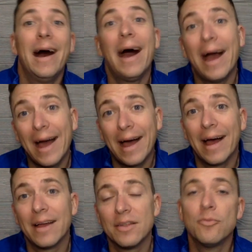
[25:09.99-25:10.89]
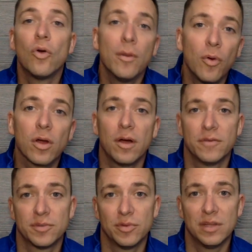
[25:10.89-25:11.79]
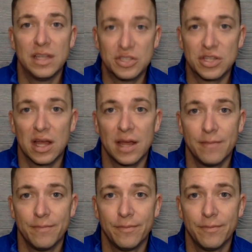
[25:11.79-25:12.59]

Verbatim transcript: ah. They're more and more comfortable each time.